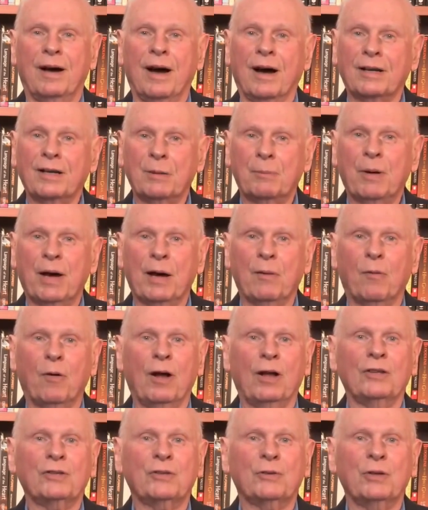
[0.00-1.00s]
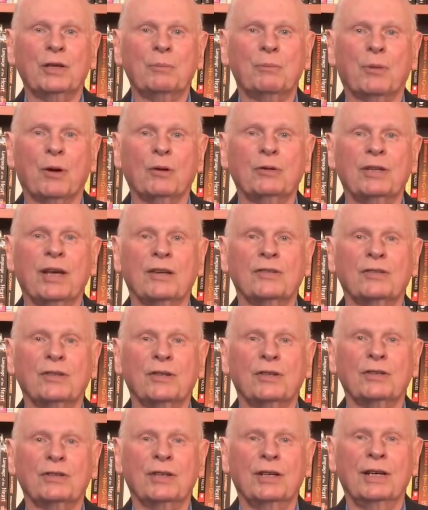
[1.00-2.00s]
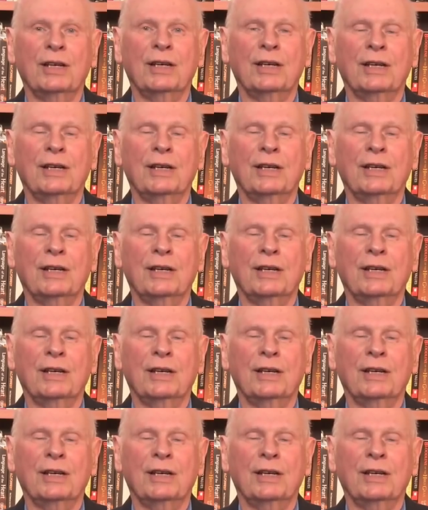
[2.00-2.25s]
Occupy Wall Street protesters